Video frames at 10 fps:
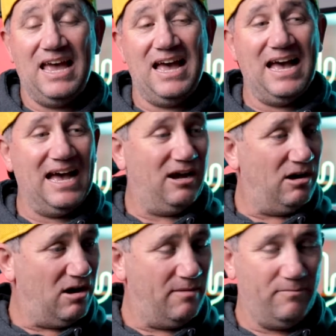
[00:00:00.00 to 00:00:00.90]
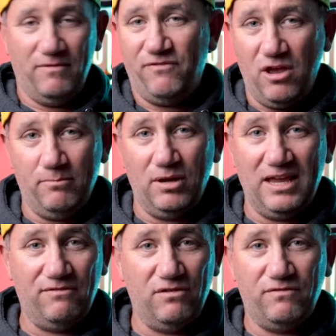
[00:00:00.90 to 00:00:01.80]
I'm a firm
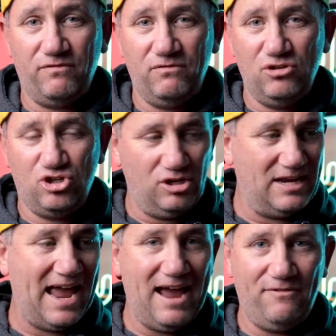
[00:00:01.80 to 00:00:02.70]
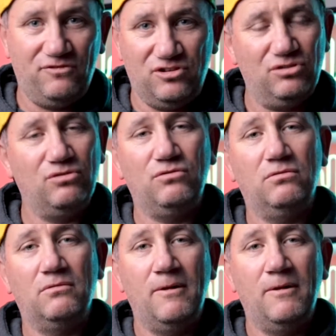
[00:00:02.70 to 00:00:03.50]
believer of you shouldn't have to